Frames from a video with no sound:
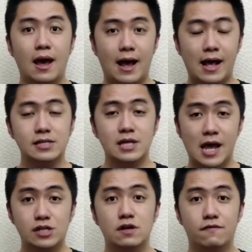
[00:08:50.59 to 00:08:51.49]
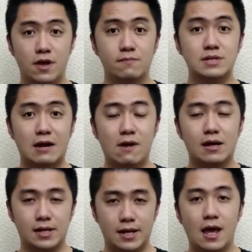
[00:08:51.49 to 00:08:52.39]
Ask each of them
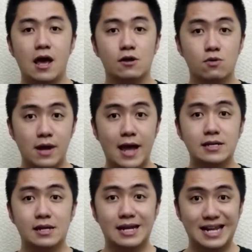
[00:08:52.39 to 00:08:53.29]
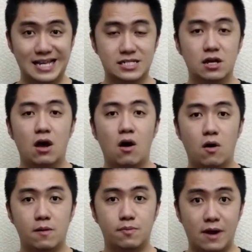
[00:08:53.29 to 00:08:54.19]
directly. Create a list
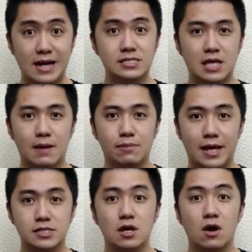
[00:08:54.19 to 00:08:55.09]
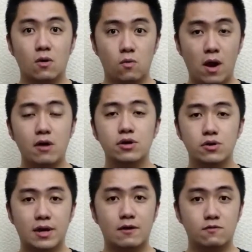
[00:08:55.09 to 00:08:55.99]
or price template where
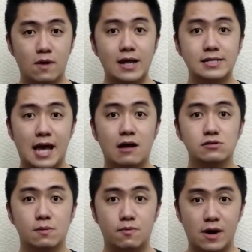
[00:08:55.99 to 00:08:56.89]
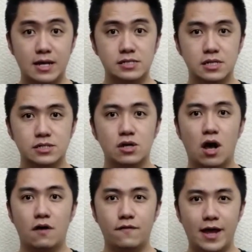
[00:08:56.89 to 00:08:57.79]
you can write down the prices
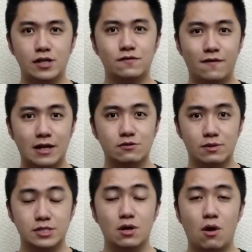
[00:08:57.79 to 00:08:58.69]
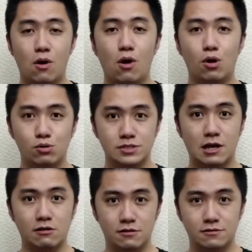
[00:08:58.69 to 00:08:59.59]
of each factory or
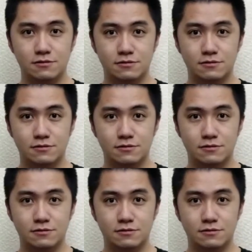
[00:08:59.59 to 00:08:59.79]
wholesaler.